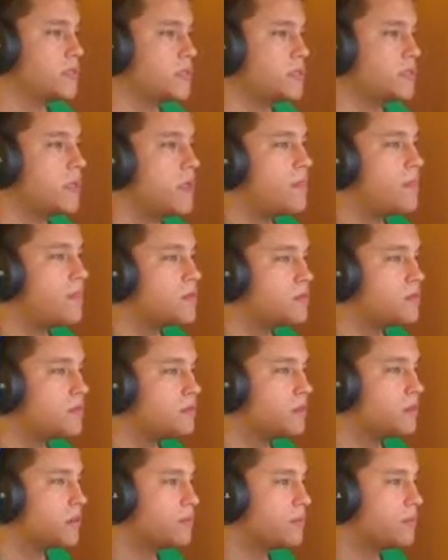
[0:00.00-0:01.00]
It's done, there's no
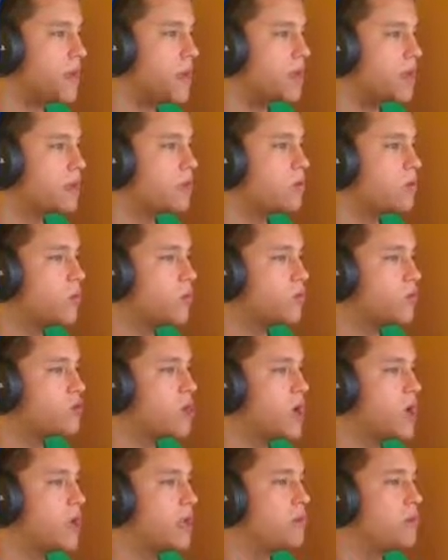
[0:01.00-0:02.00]
way back. We
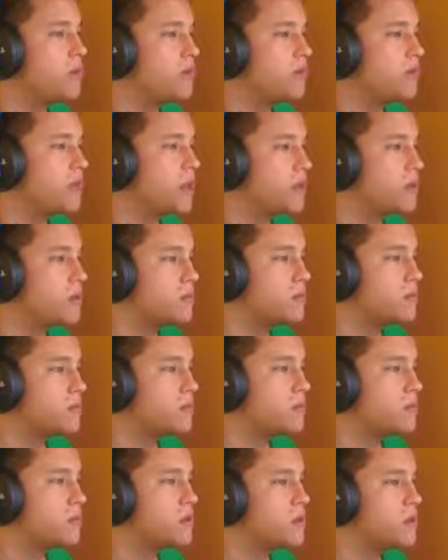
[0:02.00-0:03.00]
tried, we failed.
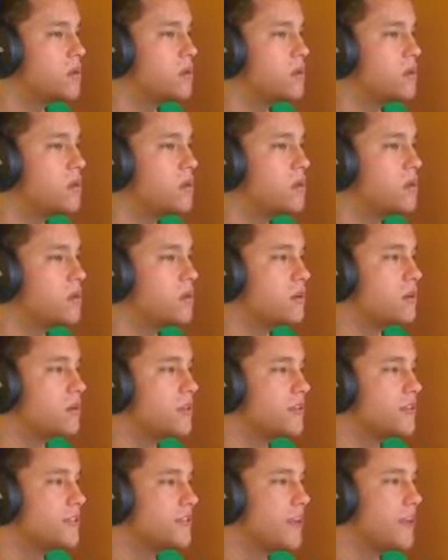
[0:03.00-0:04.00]

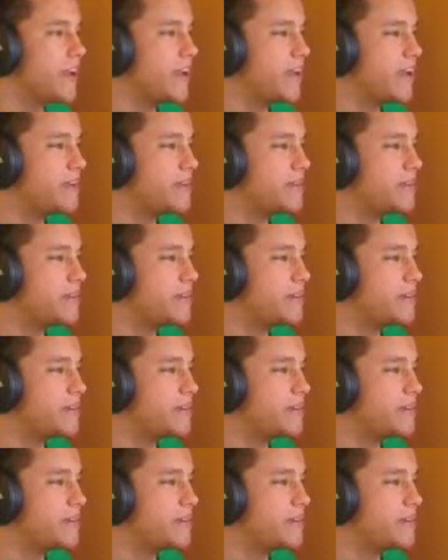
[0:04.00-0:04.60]
Shit.